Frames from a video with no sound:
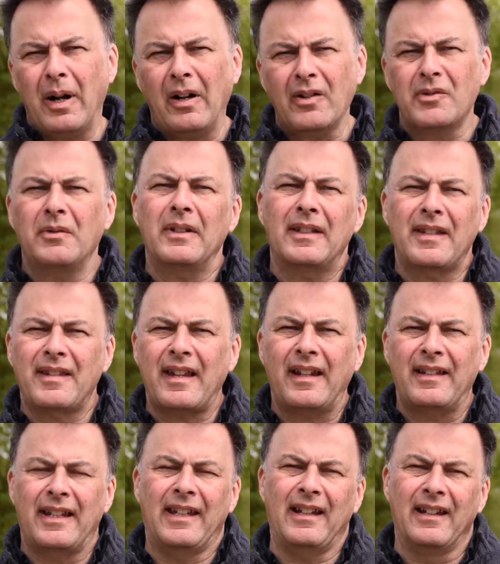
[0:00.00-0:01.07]
part to
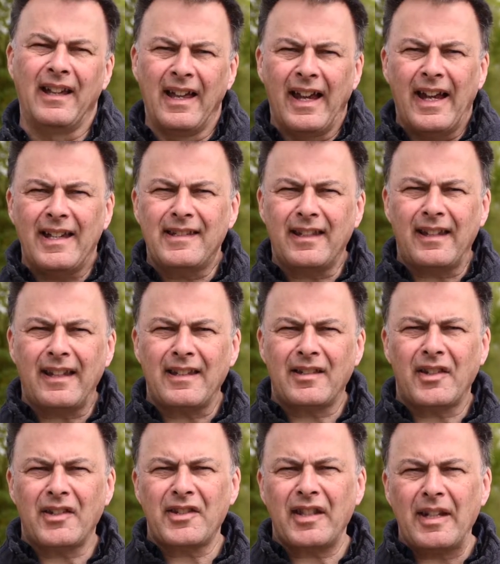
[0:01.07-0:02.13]
understand here is that it's
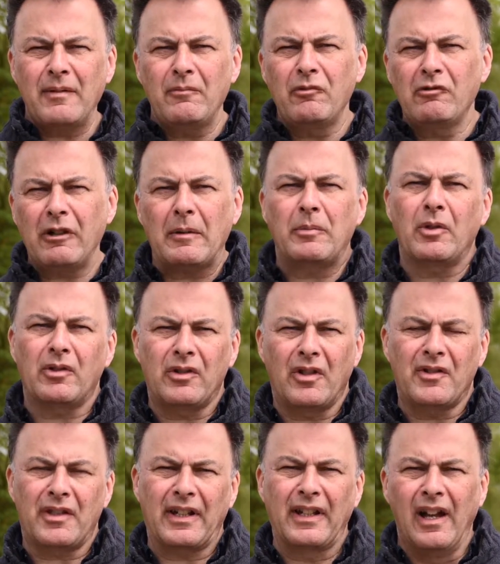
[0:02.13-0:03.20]
the same grip you're
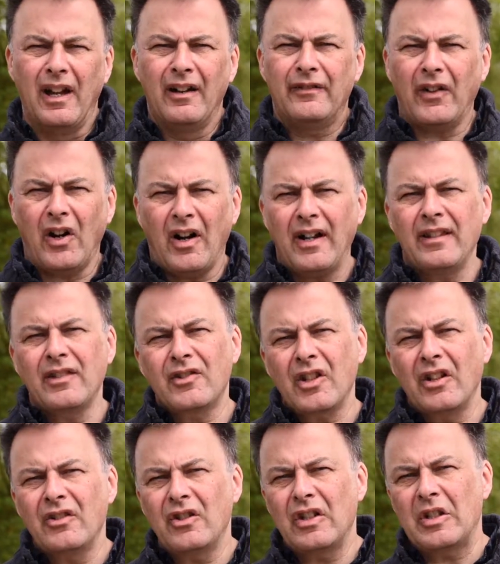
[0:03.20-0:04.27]
using for either
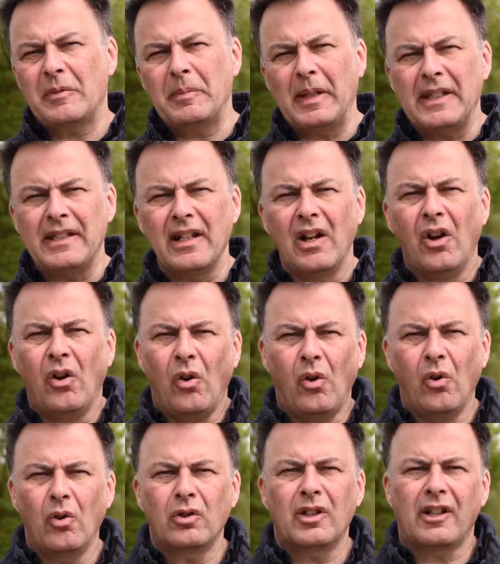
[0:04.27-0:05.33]
changing speed or